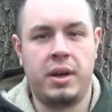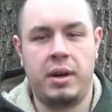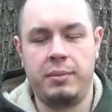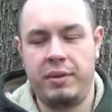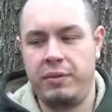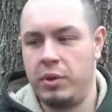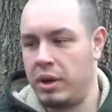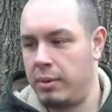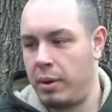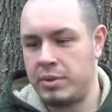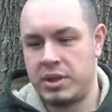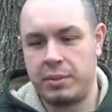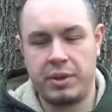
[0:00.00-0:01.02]
If you come
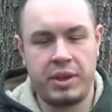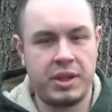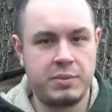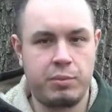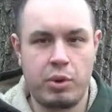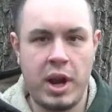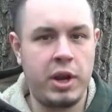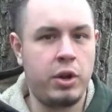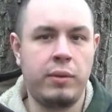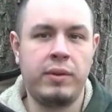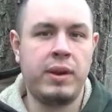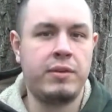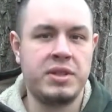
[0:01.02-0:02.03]
up with something that's brand new
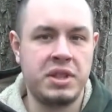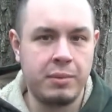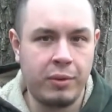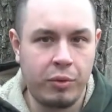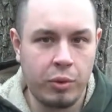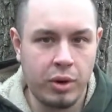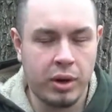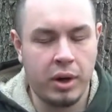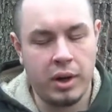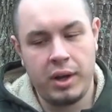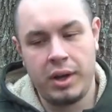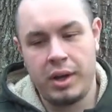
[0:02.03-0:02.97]
you've never seen before,